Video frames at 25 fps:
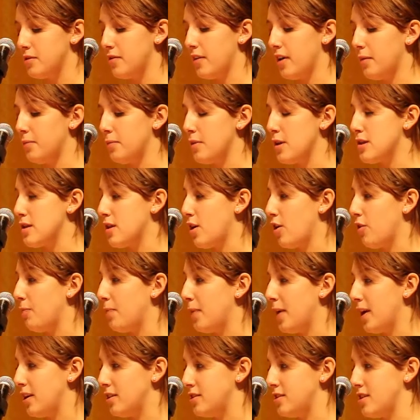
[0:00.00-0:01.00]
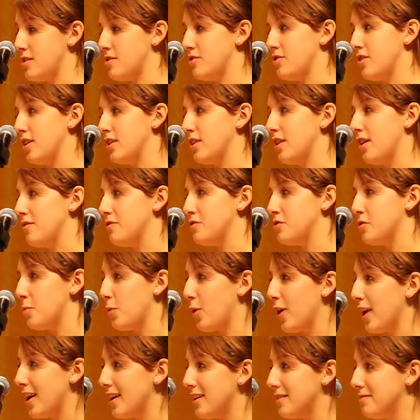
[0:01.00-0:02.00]
develop the self-care district of
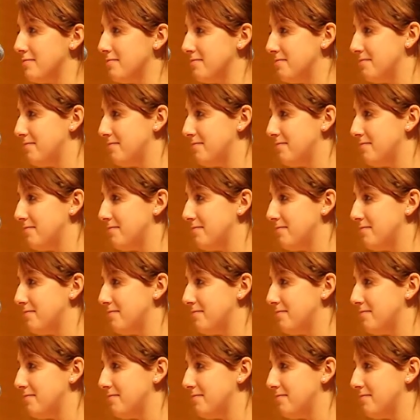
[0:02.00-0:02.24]
Sheboygan?